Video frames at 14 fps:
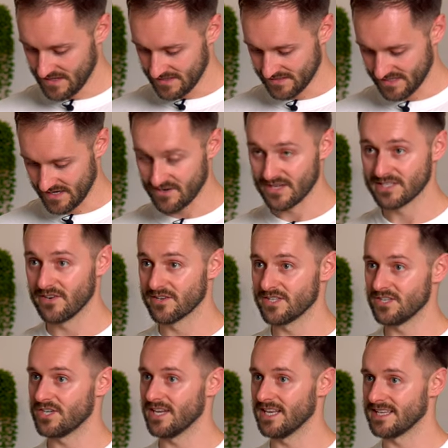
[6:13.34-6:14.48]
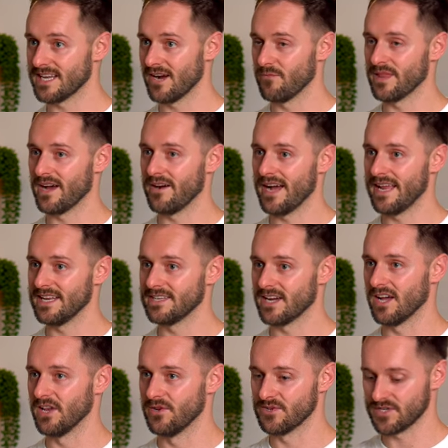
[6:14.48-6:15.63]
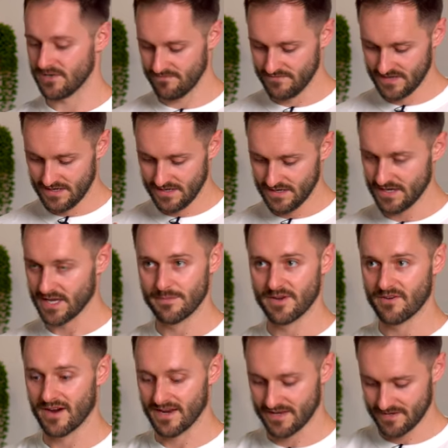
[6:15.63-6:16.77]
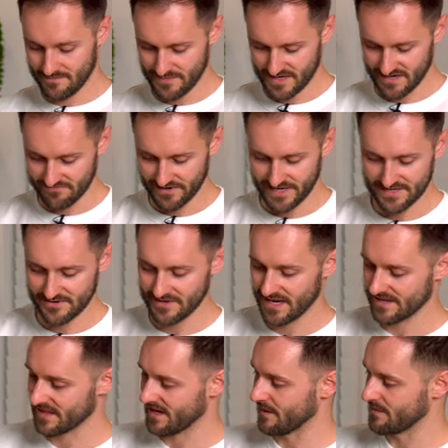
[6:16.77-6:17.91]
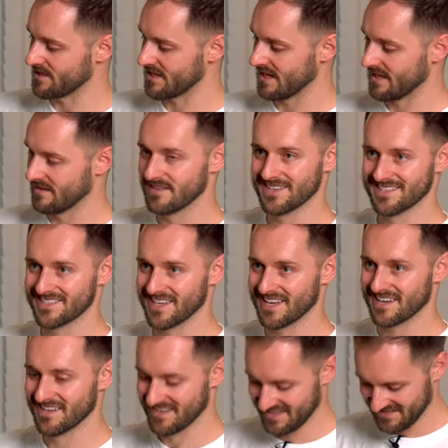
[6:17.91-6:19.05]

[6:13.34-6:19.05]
So as long as you chill it down without any dilution, you're going to be grand. But I really do like the Hyperchiller. It's sick.